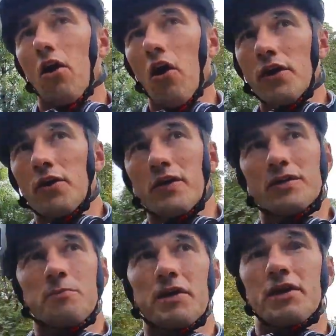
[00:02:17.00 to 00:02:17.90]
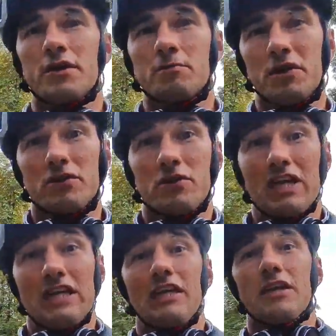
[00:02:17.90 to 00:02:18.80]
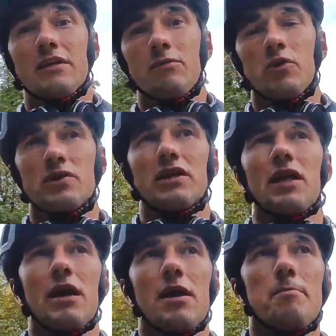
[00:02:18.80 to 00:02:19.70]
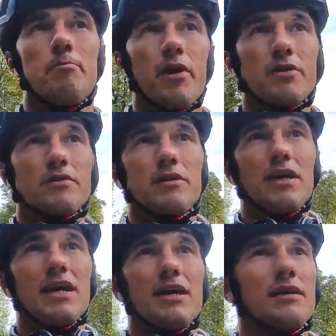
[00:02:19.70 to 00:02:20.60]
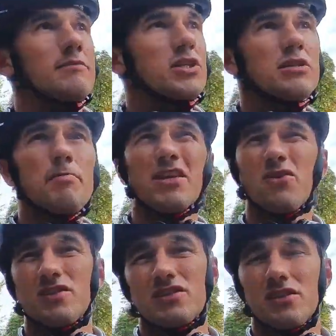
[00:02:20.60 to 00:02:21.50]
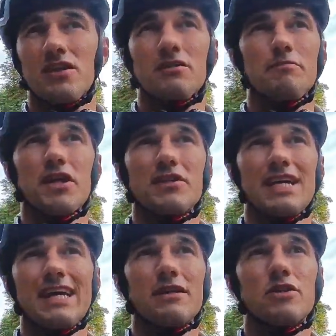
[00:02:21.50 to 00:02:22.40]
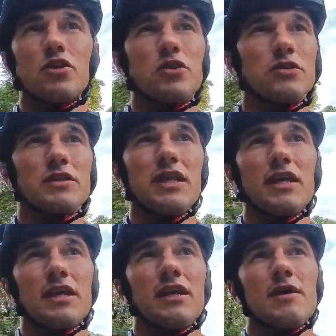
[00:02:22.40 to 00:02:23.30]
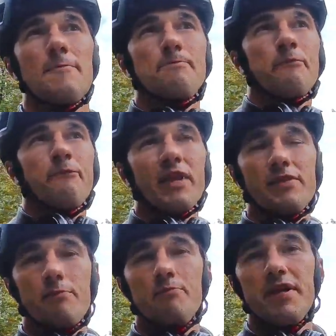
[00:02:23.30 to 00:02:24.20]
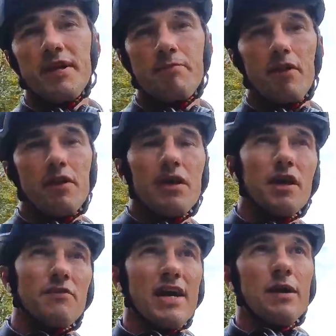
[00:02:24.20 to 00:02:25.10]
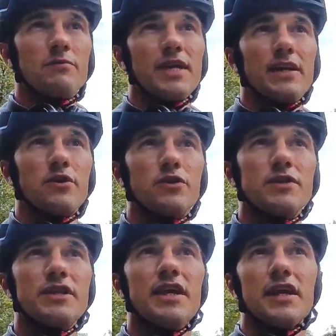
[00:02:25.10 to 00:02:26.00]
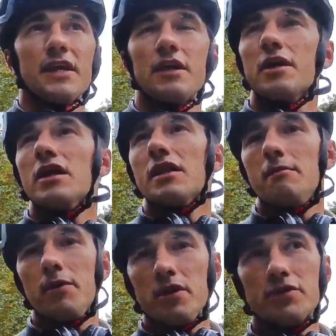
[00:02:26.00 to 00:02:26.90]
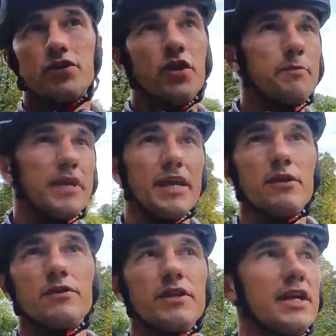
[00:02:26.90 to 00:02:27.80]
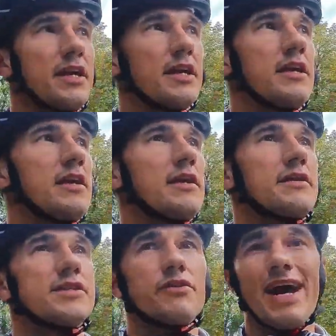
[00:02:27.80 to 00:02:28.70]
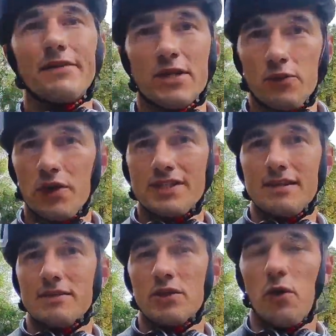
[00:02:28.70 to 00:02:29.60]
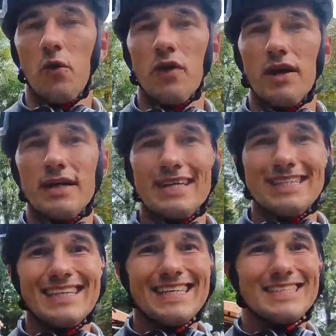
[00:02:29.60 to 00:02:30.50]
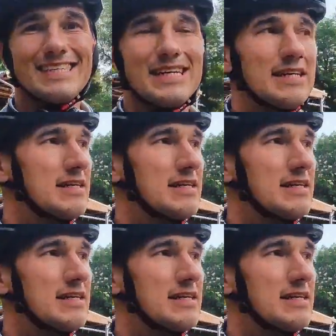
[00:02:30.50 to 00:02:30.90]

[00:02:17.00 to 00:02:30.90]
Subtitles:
audio experience because you can hear the music, but I'm just a bit concerned because I couldn't hear the people around me. I couldn't hear the birds chirping. I couldn't hear the surrounding noises. So that's